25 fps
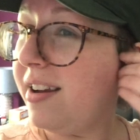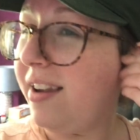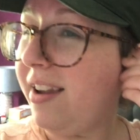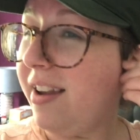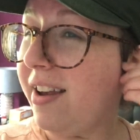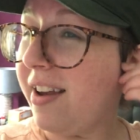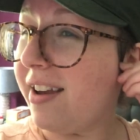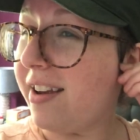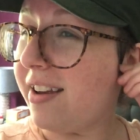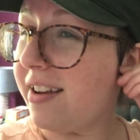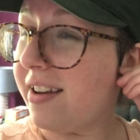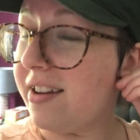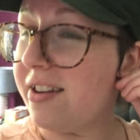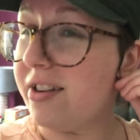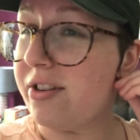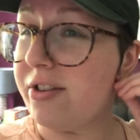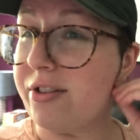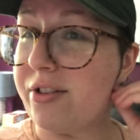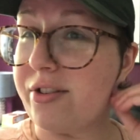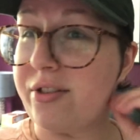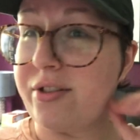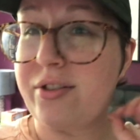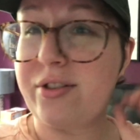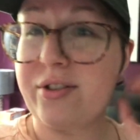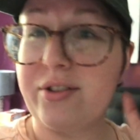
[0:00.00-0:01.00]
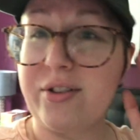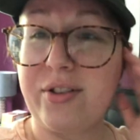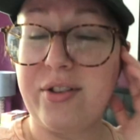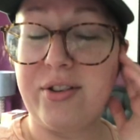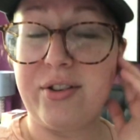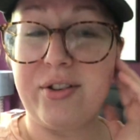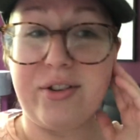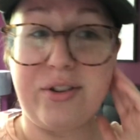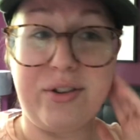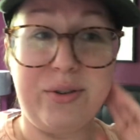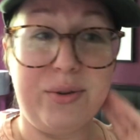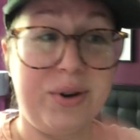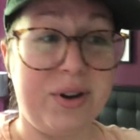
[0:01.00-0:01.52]
and
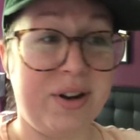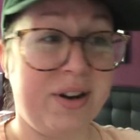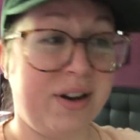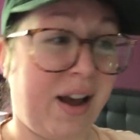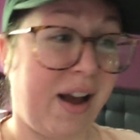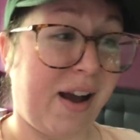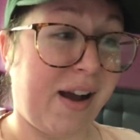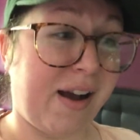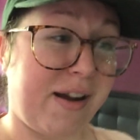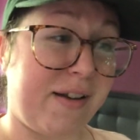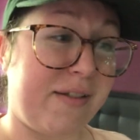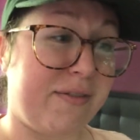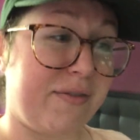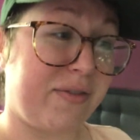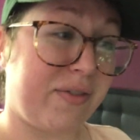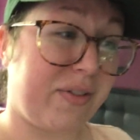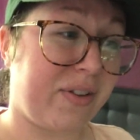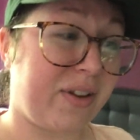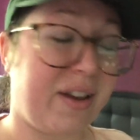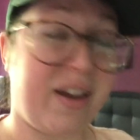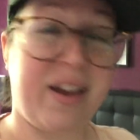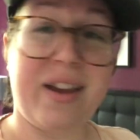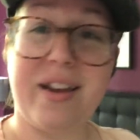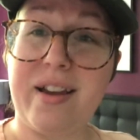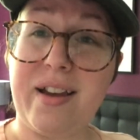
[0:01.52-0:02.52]
you didn't have